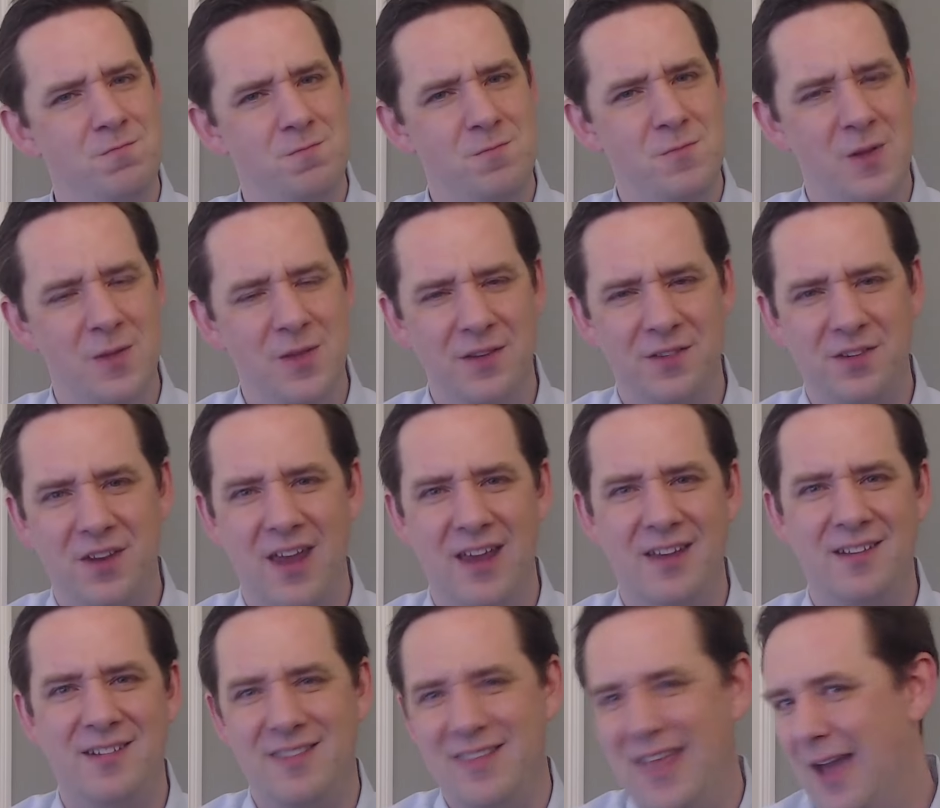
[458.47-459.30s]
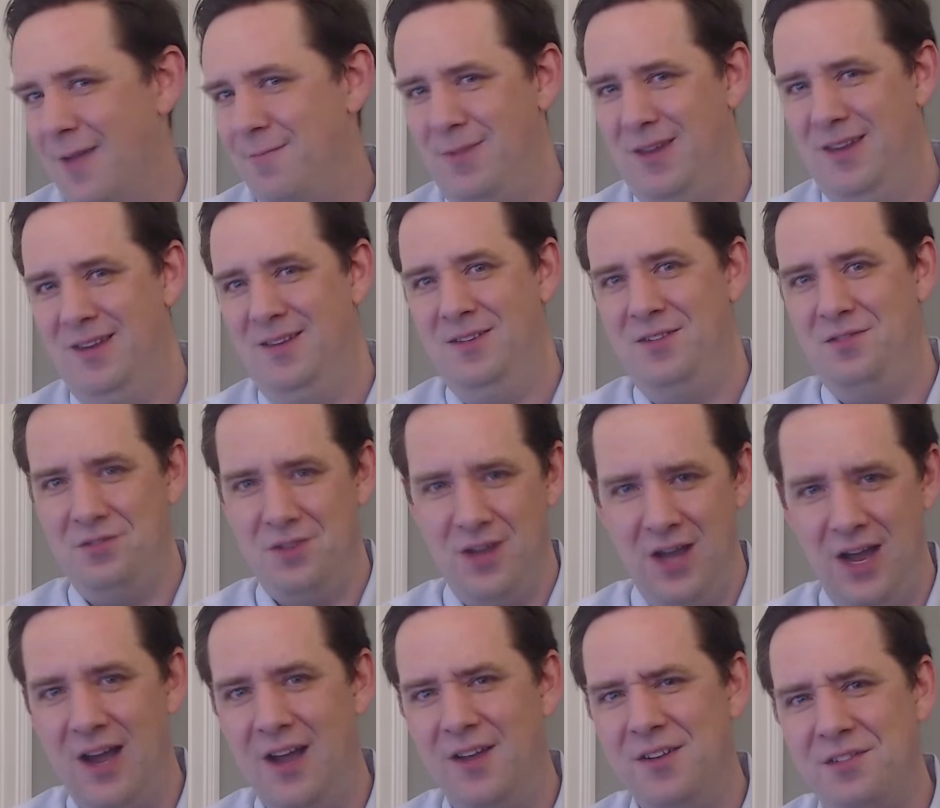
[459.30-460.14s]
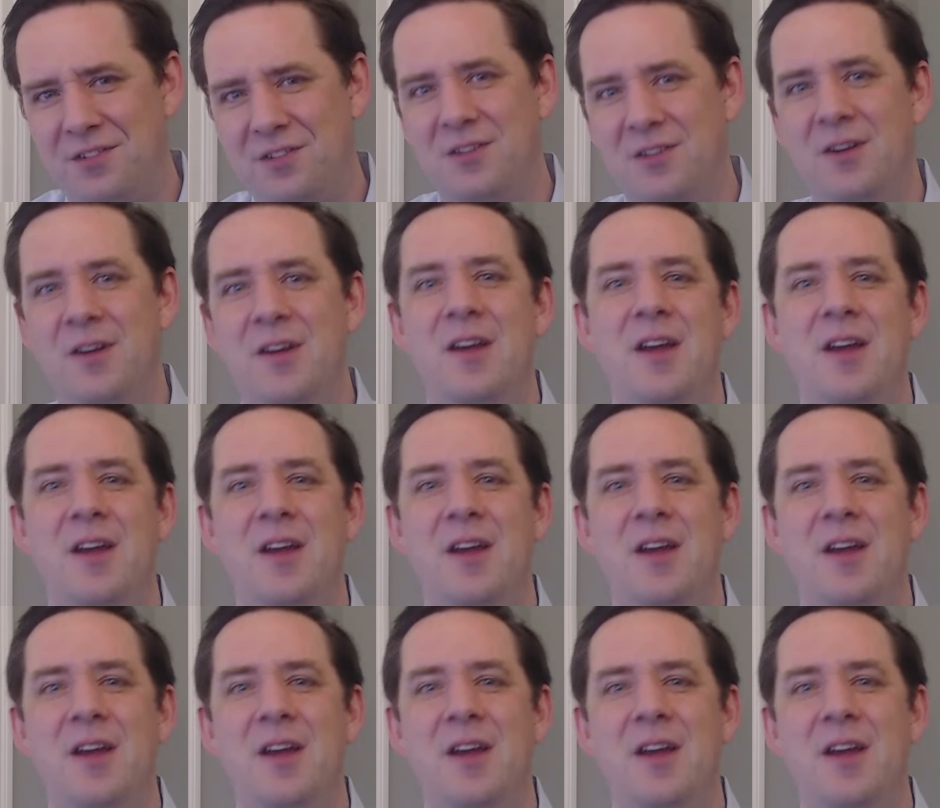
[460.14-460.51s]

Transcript: In this case, that means us.